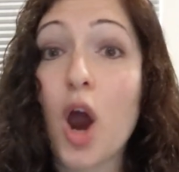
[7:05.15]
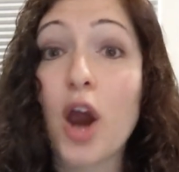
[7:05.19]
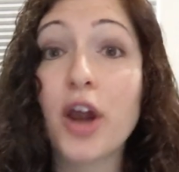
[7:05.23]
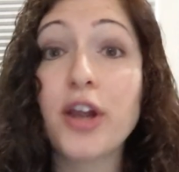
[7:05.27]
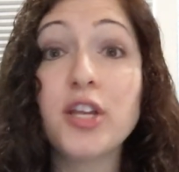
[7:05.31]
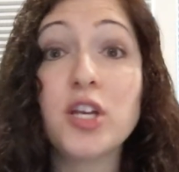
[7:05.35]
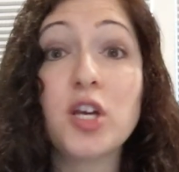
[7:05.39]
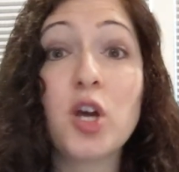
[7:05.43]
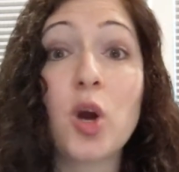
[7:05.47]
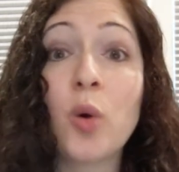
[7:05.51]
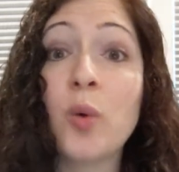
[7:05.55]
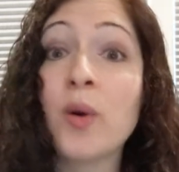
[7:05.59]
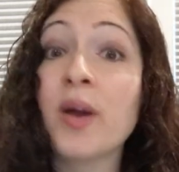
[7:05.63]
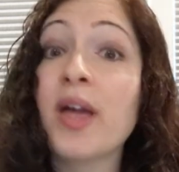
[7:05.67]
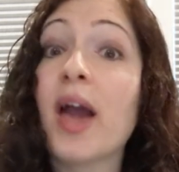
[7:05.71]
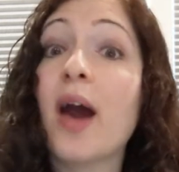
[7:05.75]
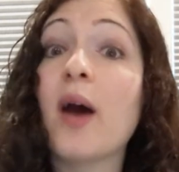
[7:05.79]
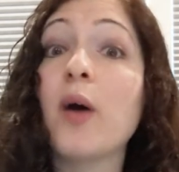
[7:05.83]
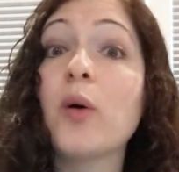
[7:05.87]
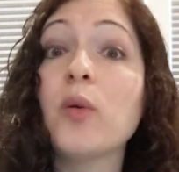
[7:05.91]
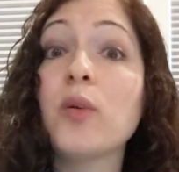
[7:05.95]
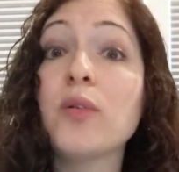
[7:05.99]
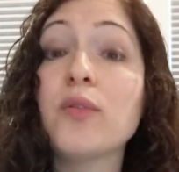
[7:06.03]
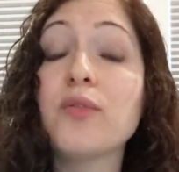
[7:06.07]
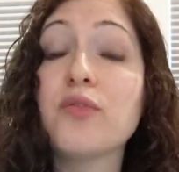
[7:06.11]
Are you going
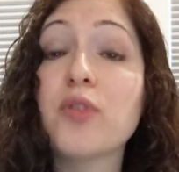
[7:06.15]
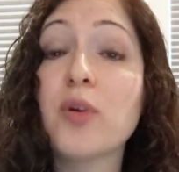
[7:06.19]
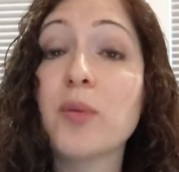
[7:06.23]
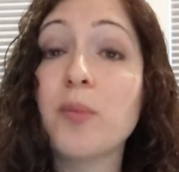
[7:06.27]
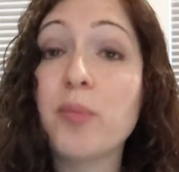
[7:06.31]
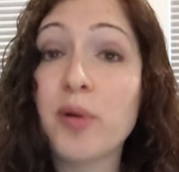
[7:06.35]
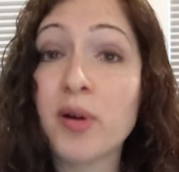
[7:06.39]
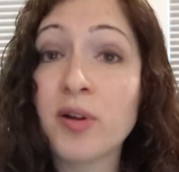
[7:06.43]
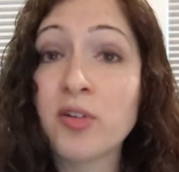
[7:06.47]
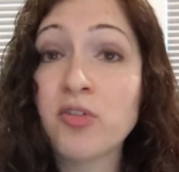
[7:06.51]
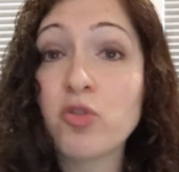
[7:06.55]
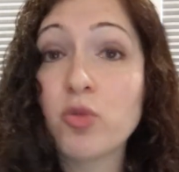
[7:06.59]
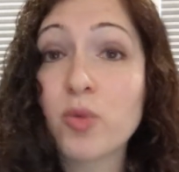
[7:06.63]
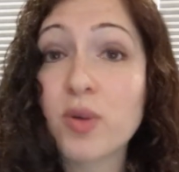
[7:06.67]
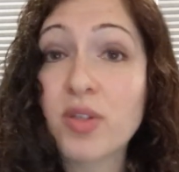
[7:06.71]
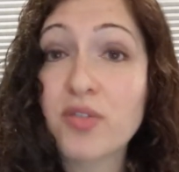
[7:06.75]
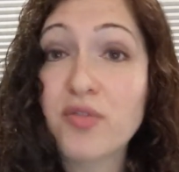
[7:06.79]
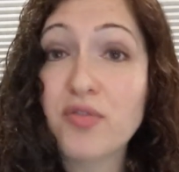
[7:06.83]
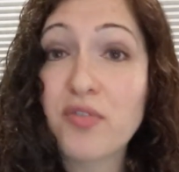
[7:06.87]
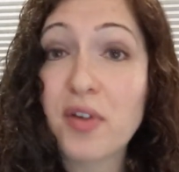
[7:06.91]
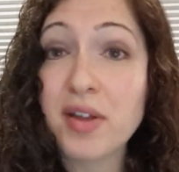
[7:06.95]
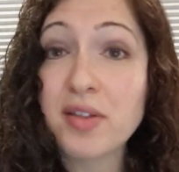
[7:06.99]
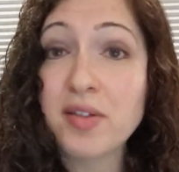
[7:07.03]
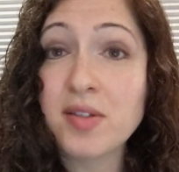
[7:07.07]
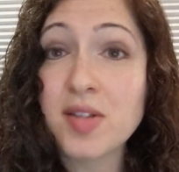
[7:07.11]
out for brunch with
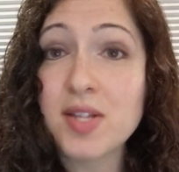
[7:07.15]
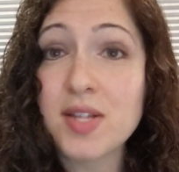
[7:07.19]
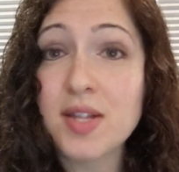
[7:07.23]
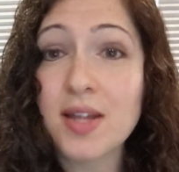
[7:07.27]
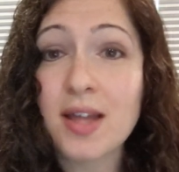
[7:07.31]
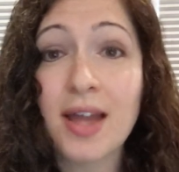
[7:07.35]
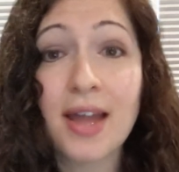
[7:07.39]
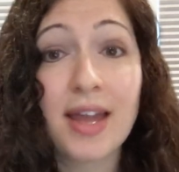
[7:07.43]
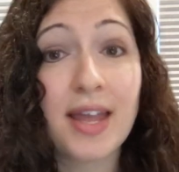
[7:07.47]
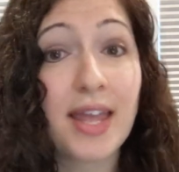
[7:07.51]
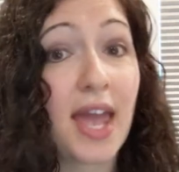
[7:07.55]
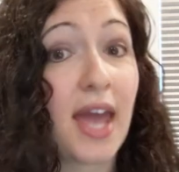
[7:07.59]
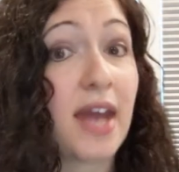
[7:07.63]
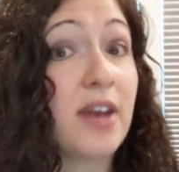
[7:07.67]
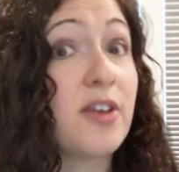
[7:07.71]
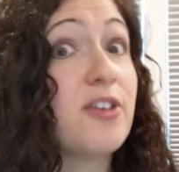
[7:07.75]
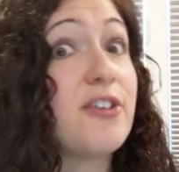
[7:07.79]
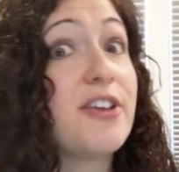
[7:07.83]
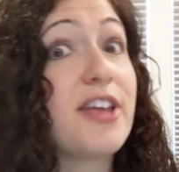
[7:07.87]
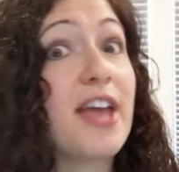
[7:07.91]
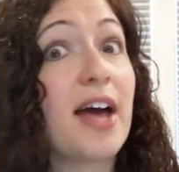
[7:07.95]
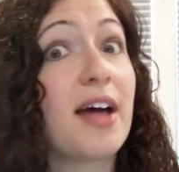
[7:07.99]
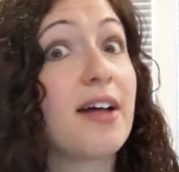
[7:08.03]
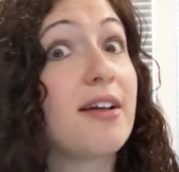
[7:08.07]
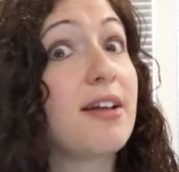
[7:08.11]
friends? Can
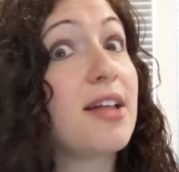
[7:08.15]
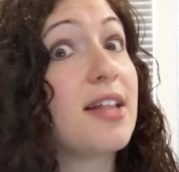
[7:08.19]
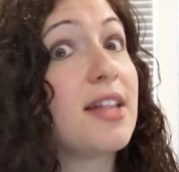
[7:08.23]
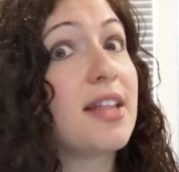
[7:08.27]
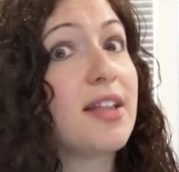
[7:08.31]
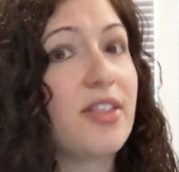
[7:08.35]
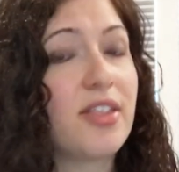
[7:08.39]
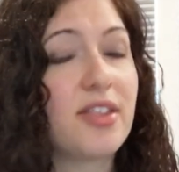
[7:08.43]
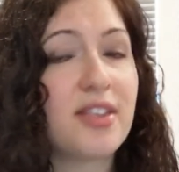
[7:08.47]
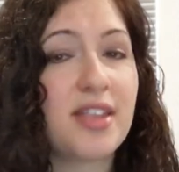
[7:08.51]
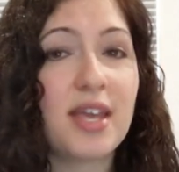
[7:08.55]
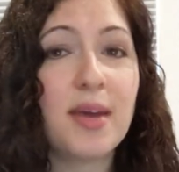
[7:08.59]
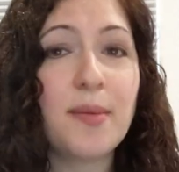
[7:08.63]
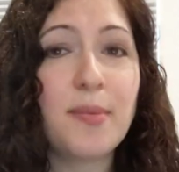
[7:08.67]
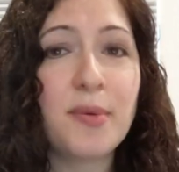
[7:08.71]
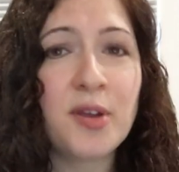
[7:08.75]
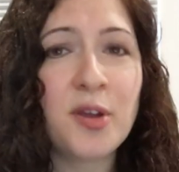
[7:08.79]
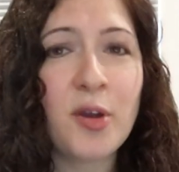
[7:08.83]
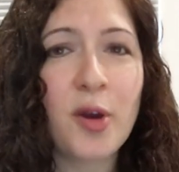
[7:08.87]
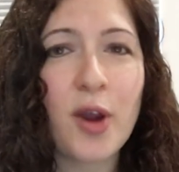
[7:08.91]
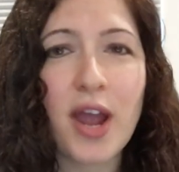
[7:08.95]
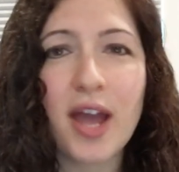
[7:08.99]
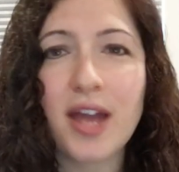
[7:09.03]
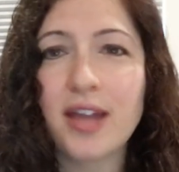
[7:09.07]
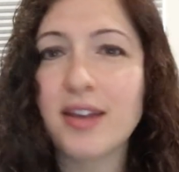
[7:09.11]
you calculate the tip
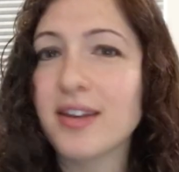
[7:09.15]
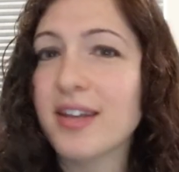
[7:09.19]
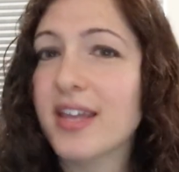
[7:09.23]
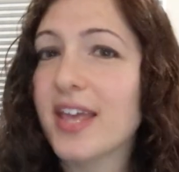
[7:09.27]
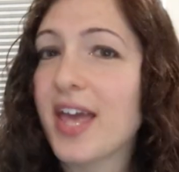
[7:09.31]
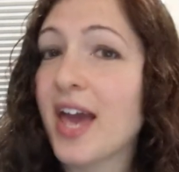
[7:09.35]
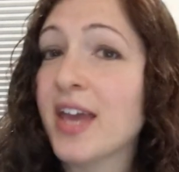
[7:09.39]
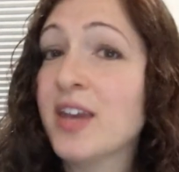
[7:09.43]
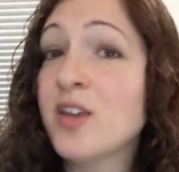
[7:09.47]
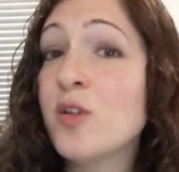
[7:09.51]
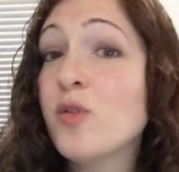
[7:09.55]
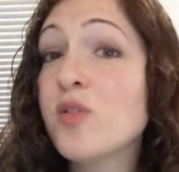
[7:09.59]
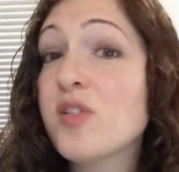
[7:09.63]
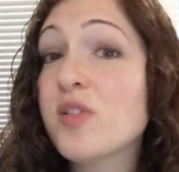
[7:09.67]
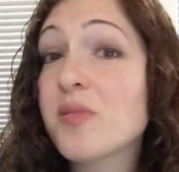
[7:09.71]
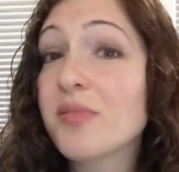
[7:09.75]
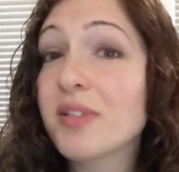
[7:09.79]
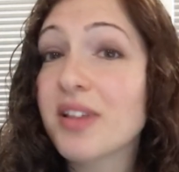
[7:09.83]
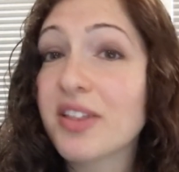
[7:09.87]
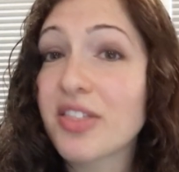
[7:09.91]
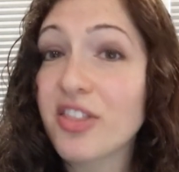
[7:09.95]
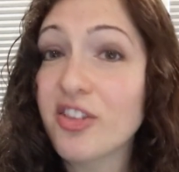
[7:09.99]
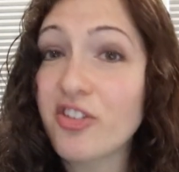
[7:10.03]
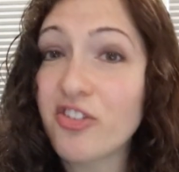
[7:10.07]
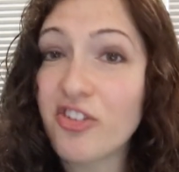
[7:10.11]
in your head? Can you
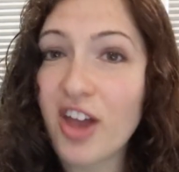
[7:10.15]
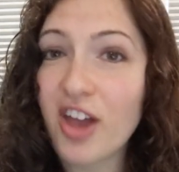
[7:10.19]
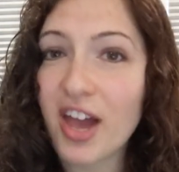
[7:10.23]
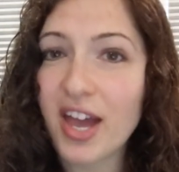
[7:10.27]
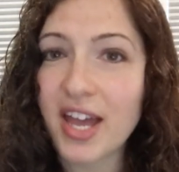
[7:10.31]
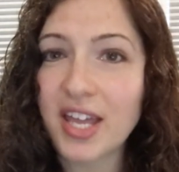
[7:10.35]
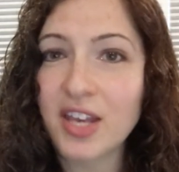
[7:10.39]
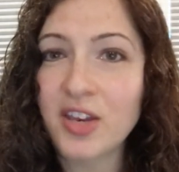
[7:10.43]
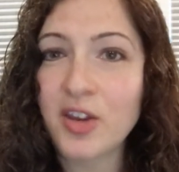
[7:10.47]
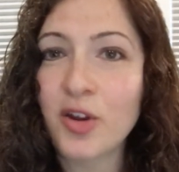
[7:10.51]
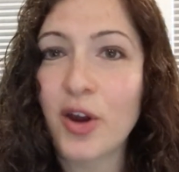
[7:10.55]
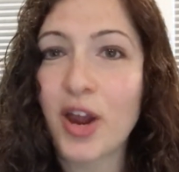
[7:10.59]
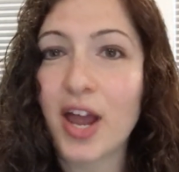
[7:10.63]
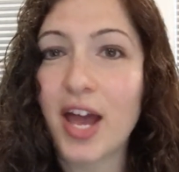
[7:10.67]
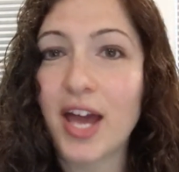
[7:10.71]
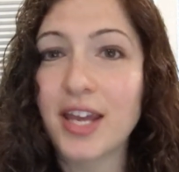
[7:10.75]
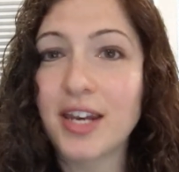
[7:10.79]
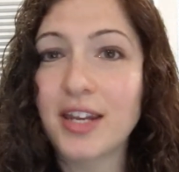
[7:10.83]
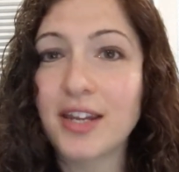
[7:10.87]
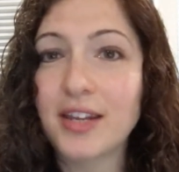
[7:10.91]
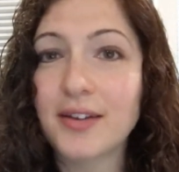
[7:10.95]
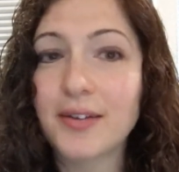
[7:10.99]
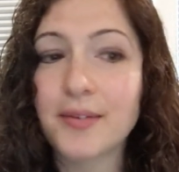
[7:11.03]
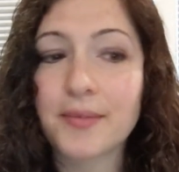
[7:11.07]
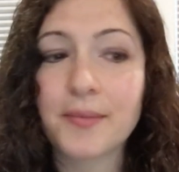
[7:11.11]
split the check in your
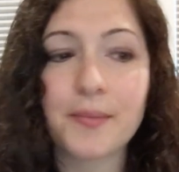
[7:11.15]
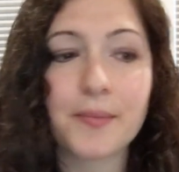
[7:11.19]
head?